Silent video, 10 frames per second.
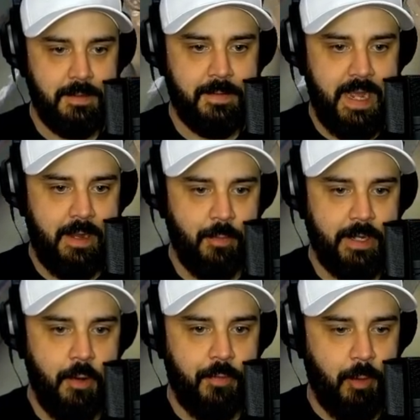Okay, here we
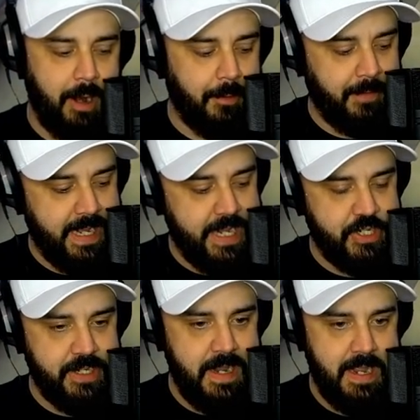go. Throttle the
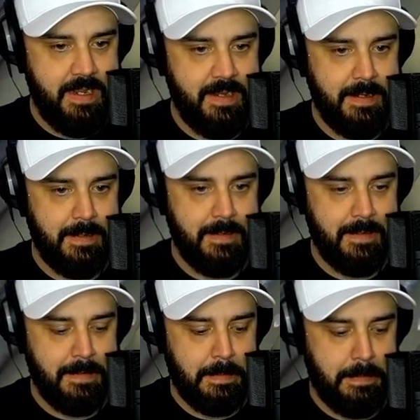engine.
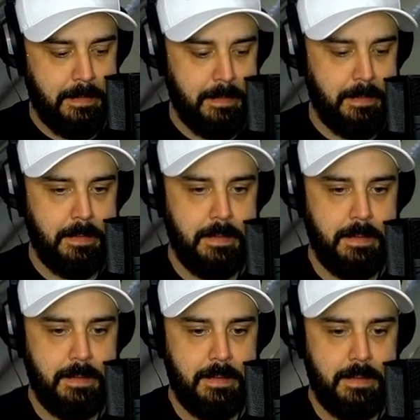
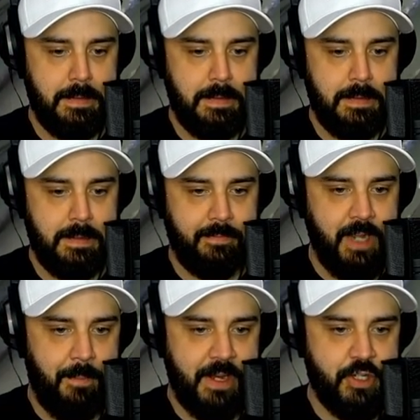I've
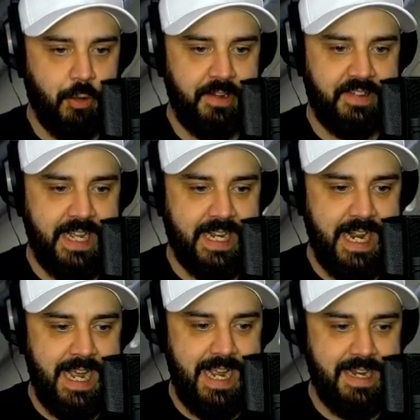got my joystick in
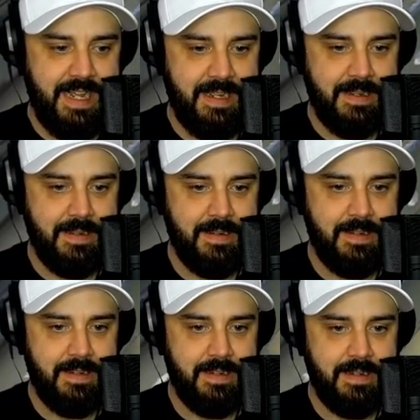hand.
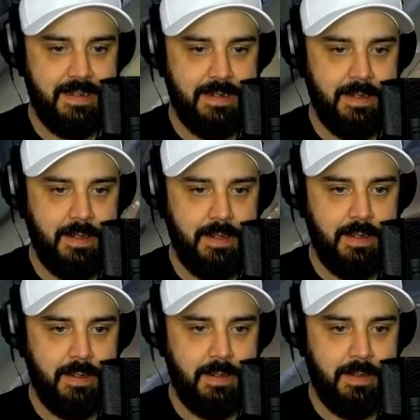Let's go home,
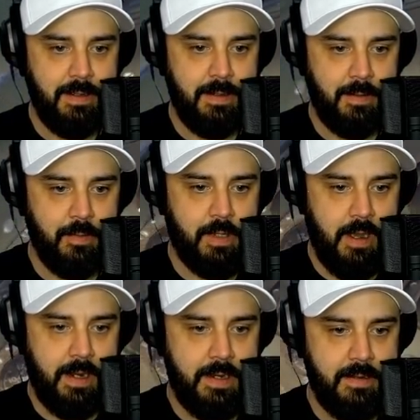boy. Oh,
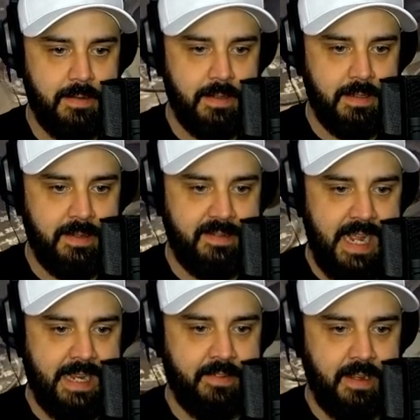God. This Send
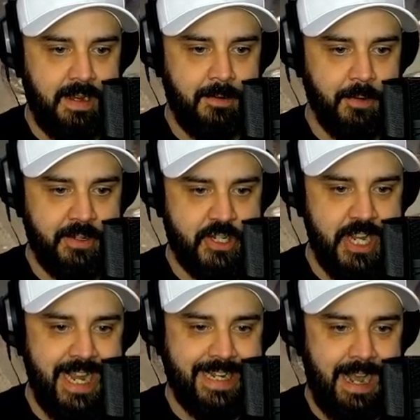thing is home. old and
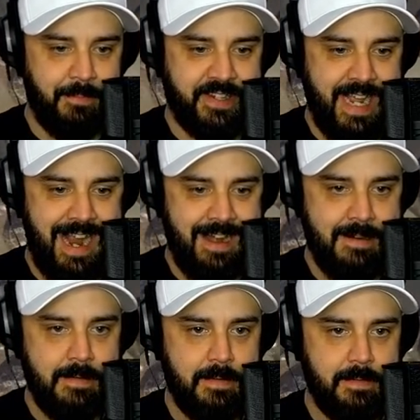shaky. I'm scared.
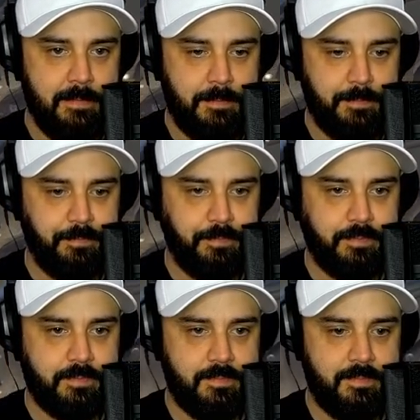Send us
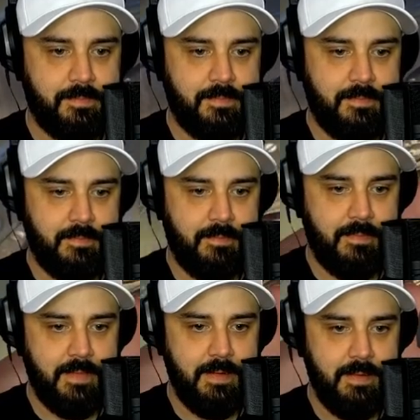home, Vladd.
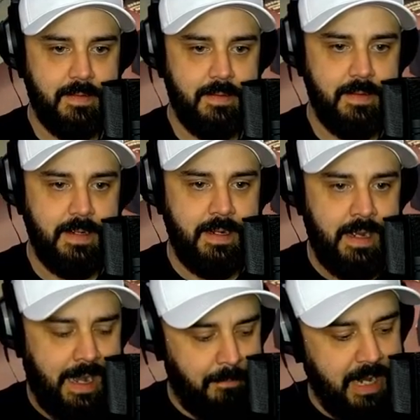
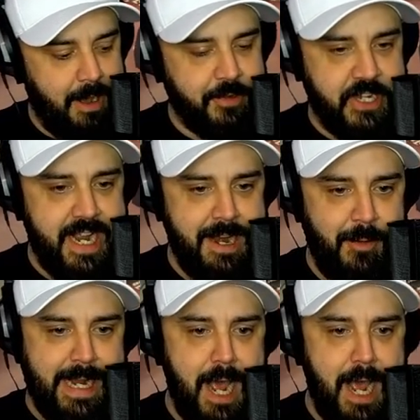I'm oh, on, shit. Here we go.